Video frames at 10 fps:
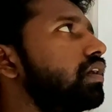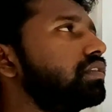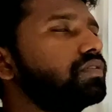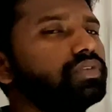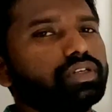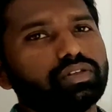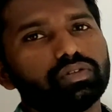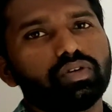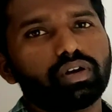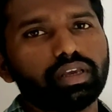other video.
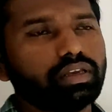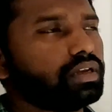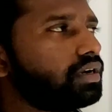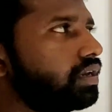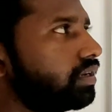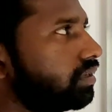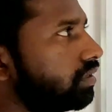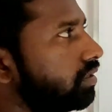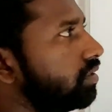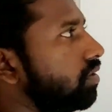Okay, clear?
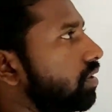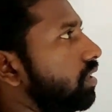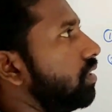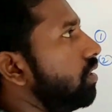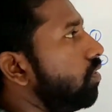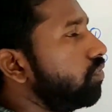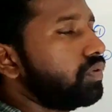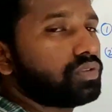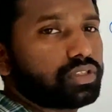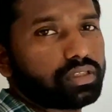Okay, now
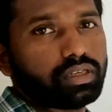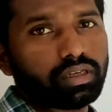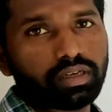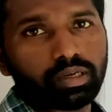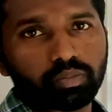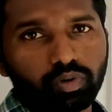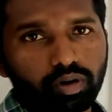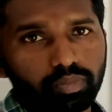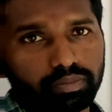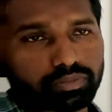we will see the
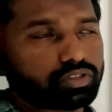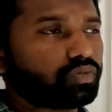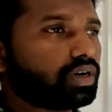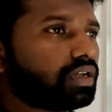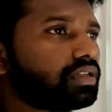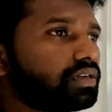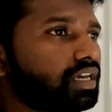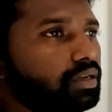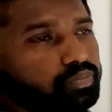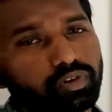problems. What are the
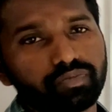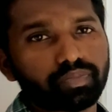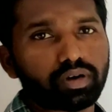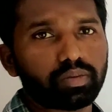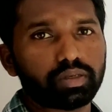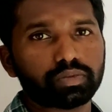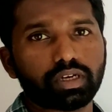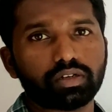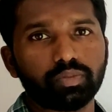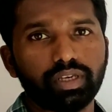type of problems
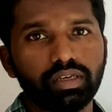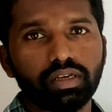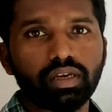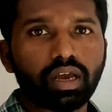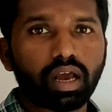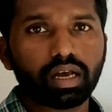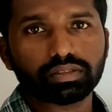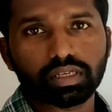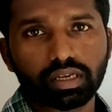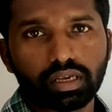are to be
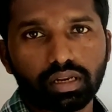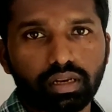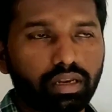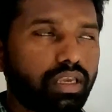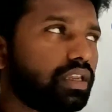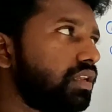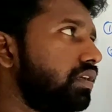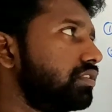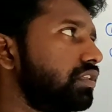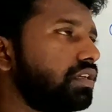asking in NEET
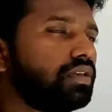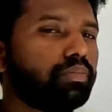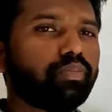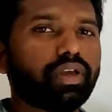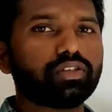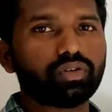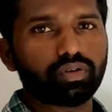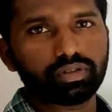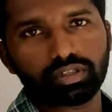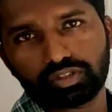and JEE based
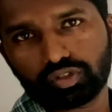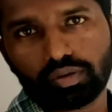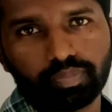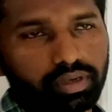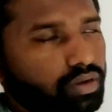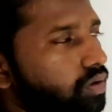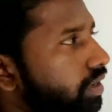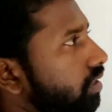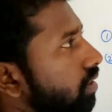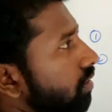on this topic.
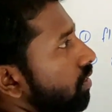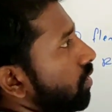Okay,